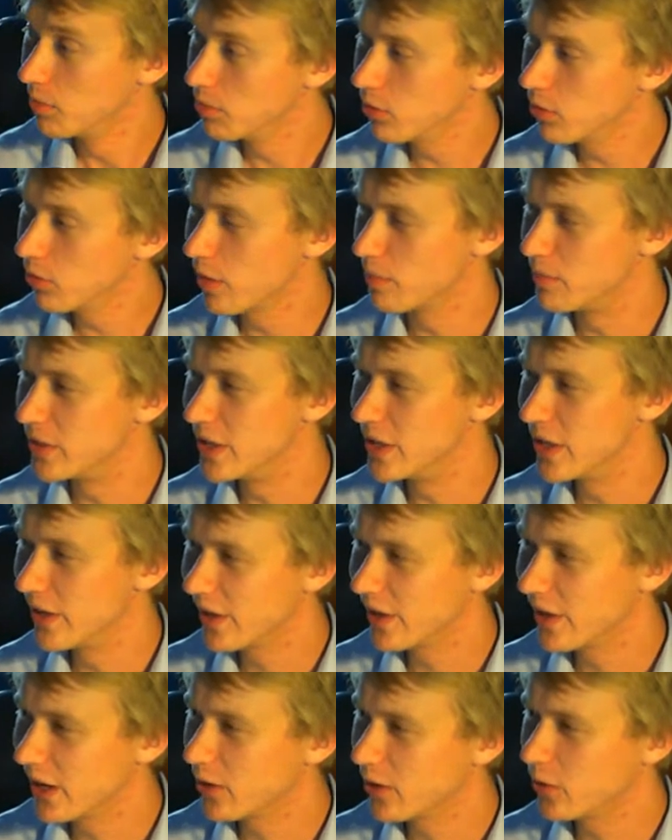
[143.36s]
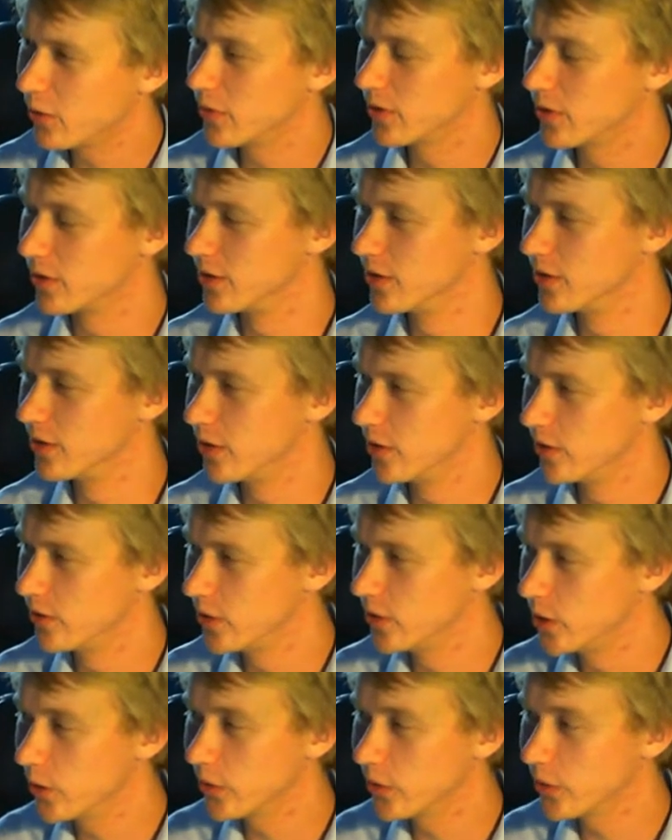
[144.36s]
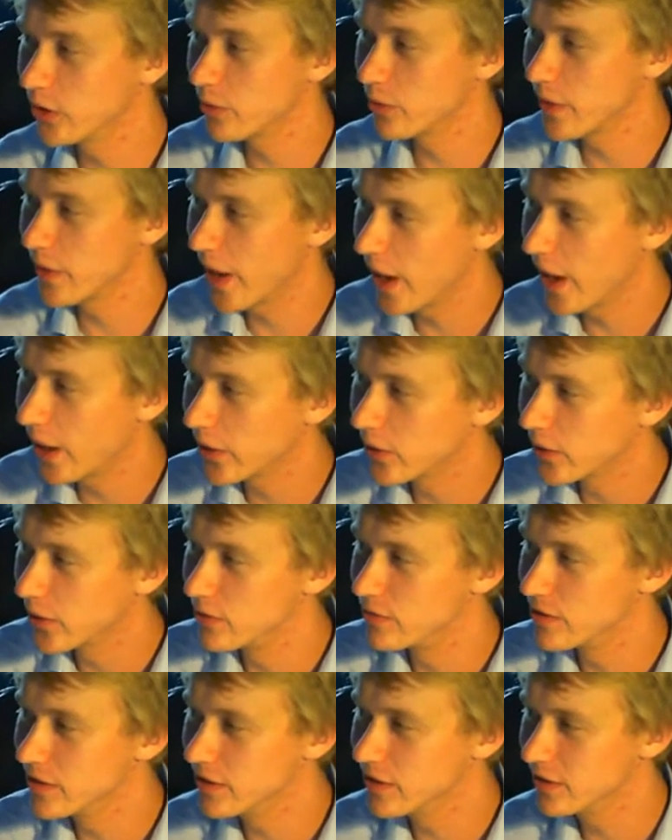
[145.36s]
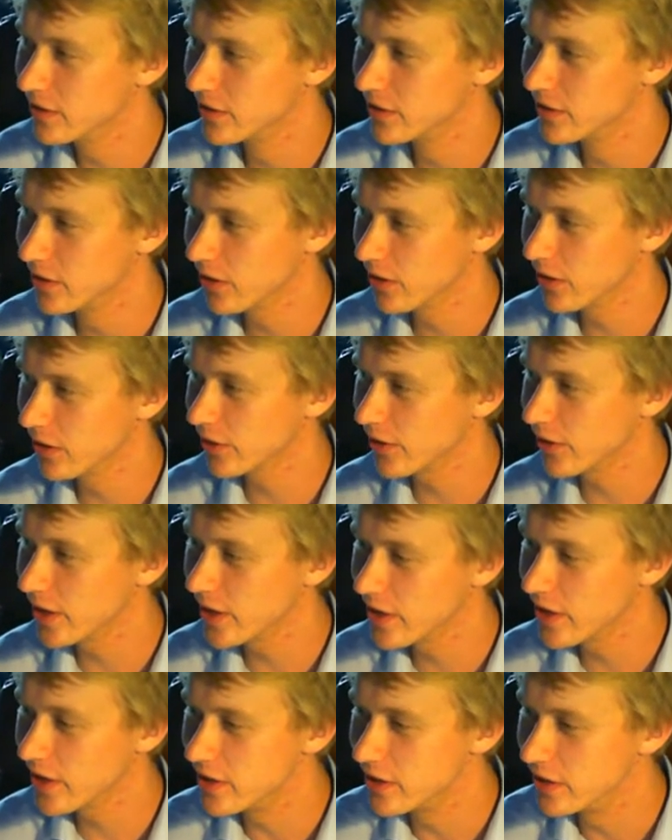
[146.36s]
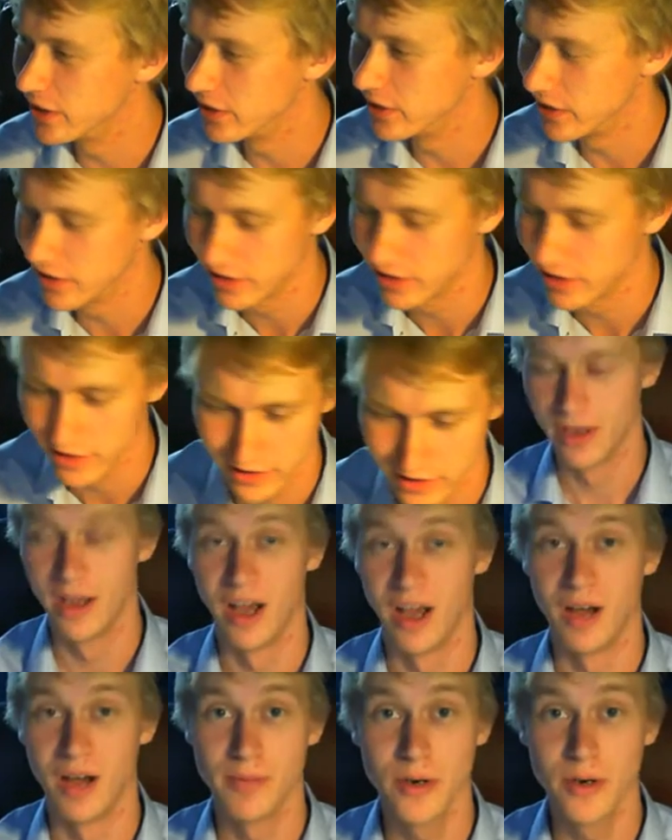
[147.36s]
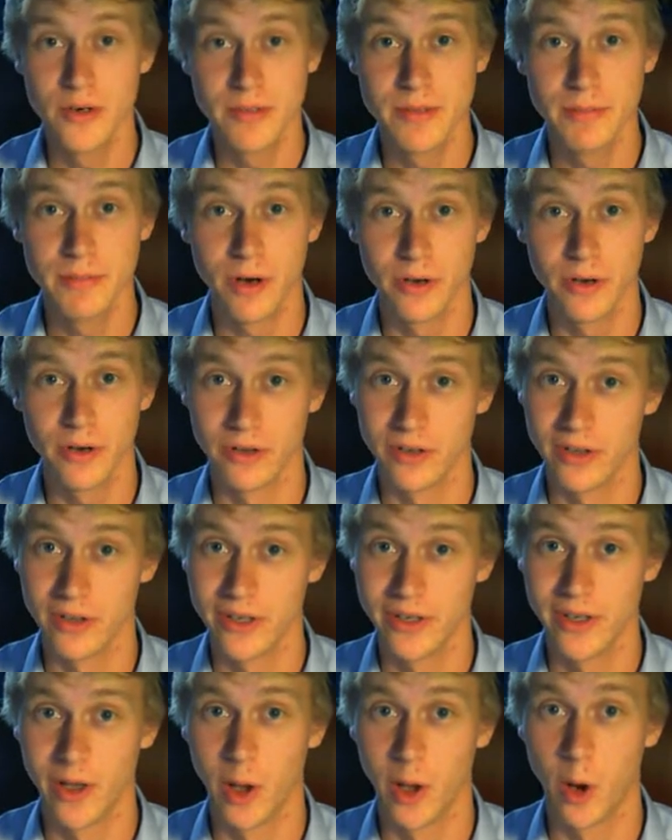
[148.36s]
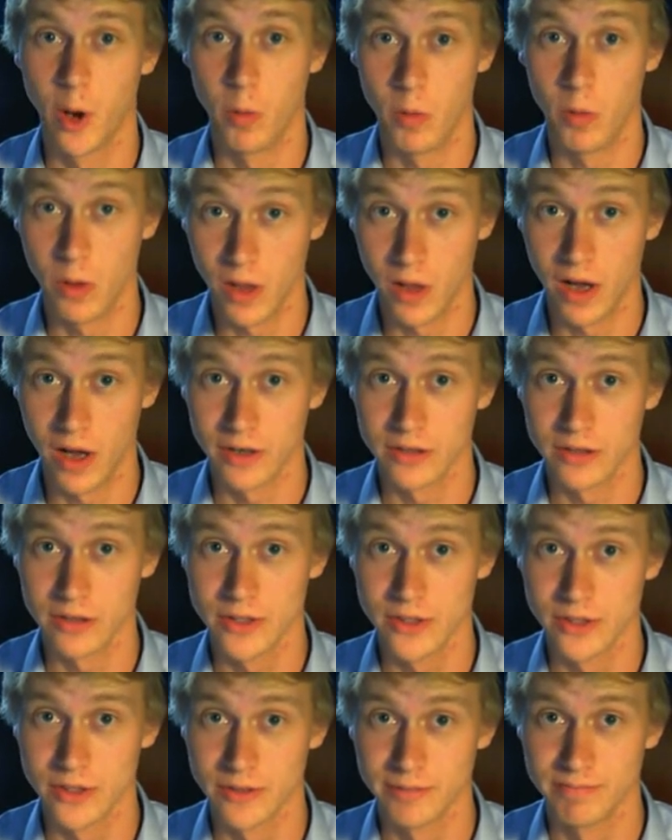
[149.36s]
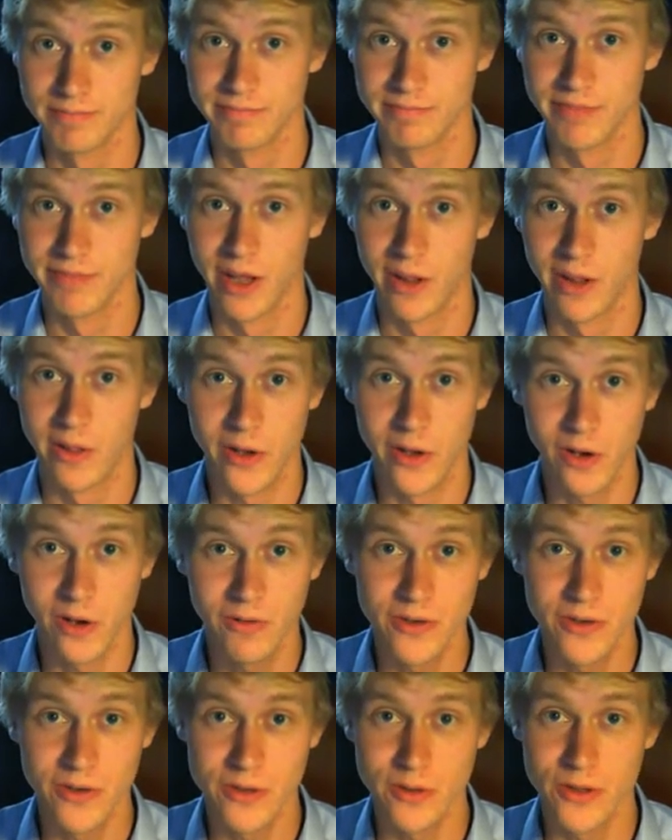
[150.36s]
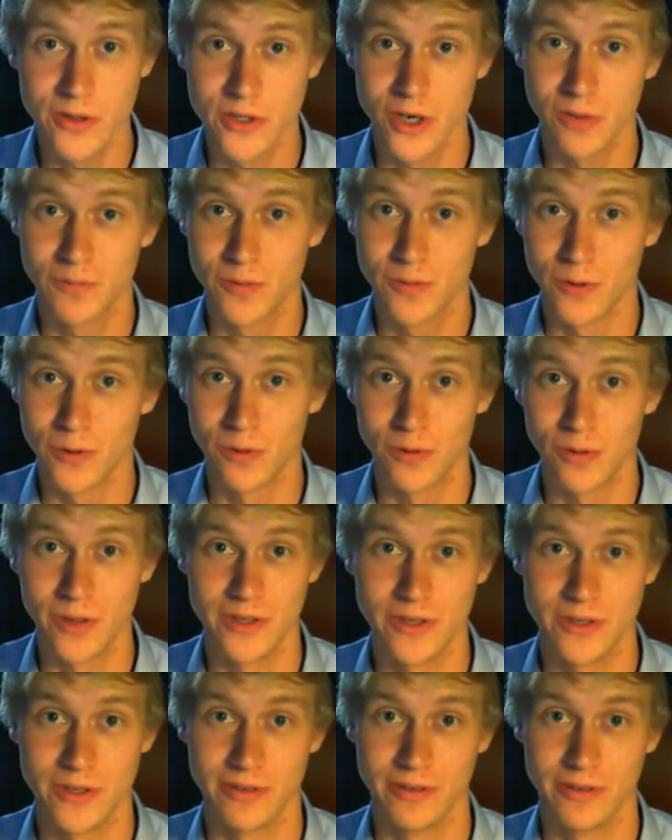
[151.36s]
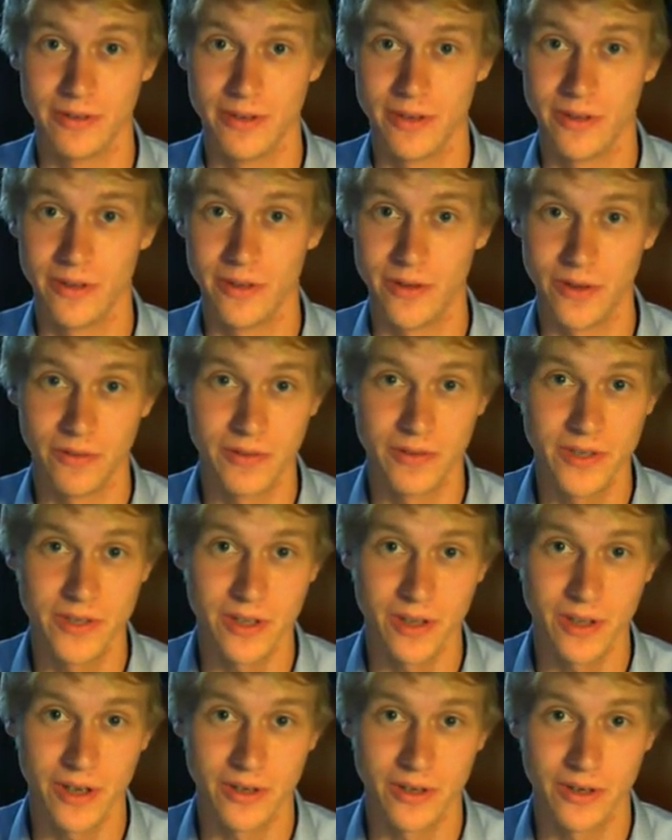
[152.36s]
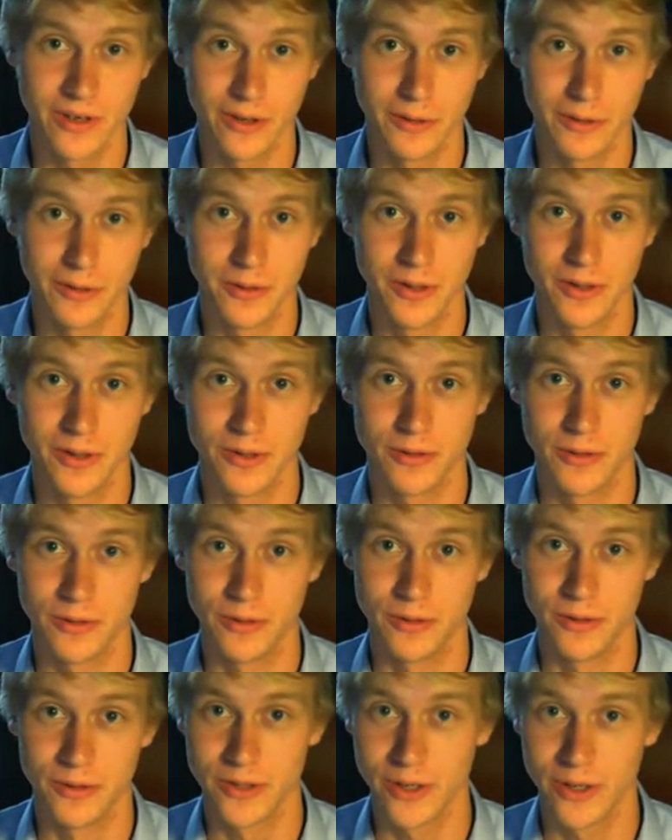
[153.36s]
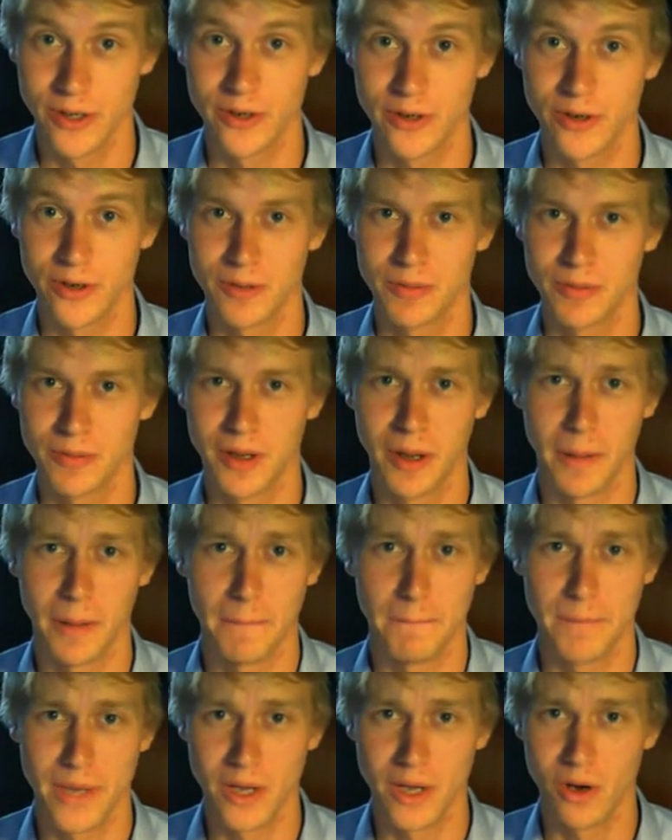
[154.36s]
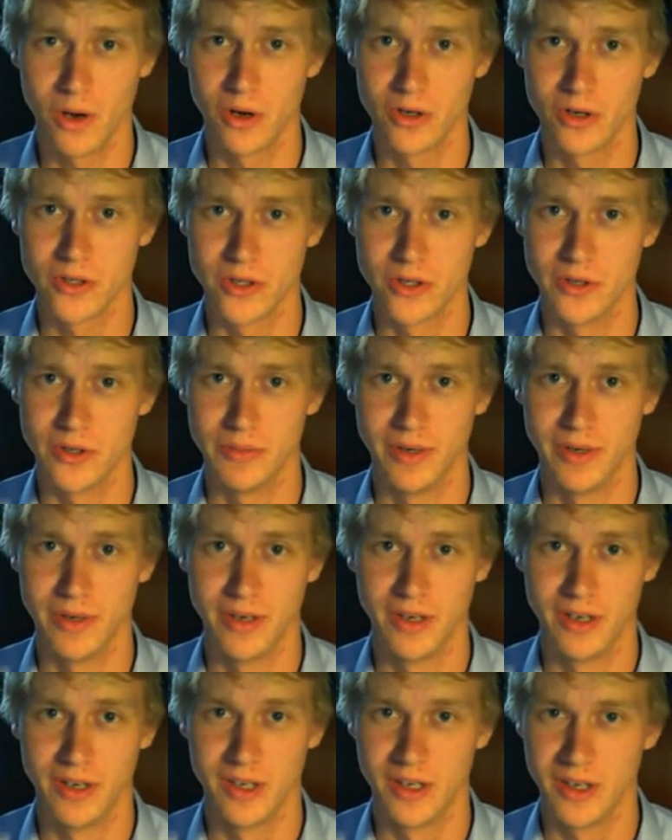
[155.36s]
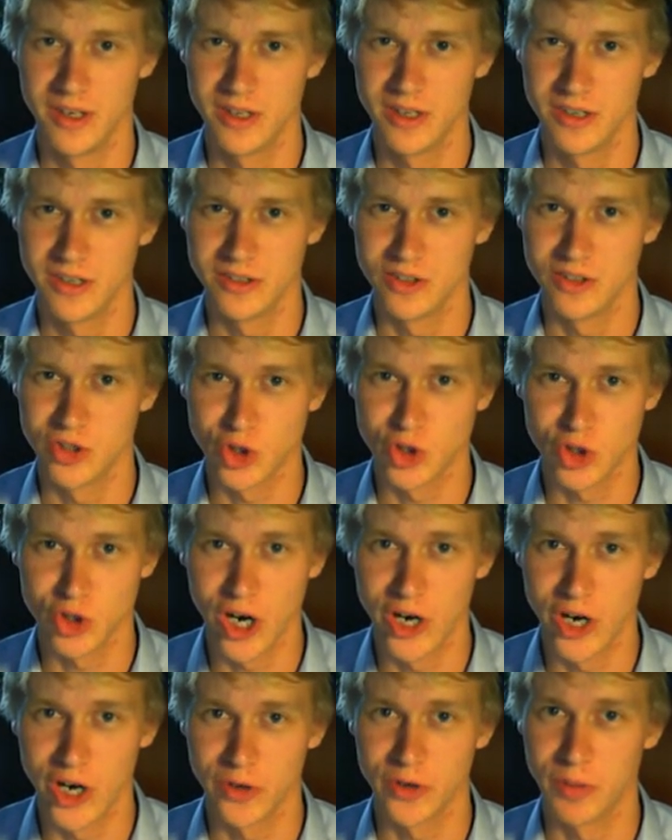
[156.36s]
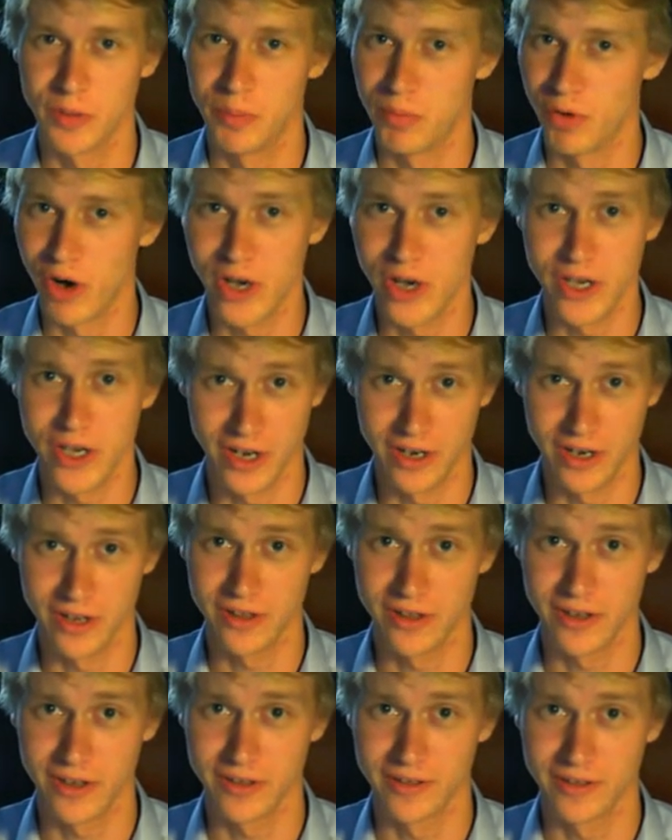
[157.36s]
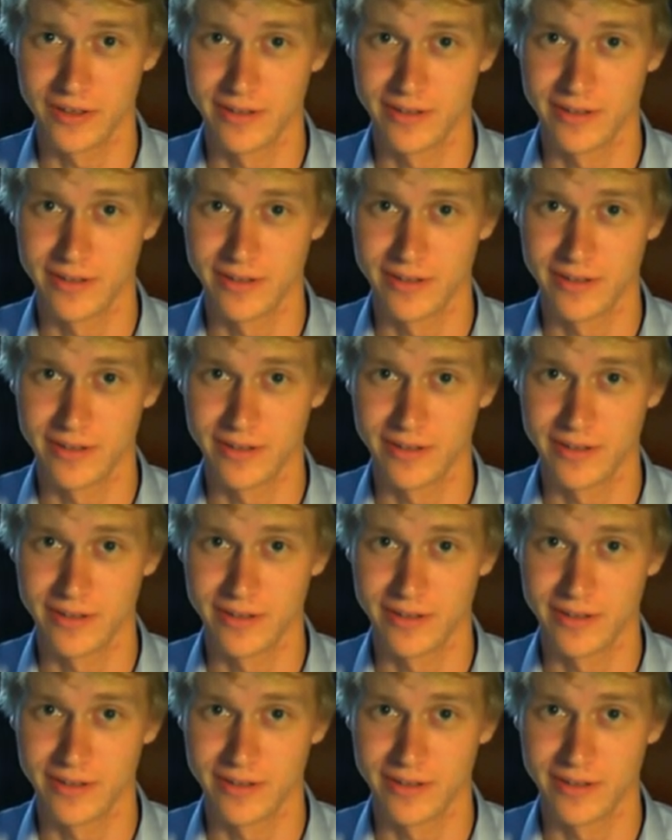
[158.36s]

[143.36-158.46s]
Put that beer down. You don't want to talk with a hangover, like a right idiot. And most importantly, relax. They offered you the job for a reason. They obviously like you, so just turn up, be awesome, and try not to break anything.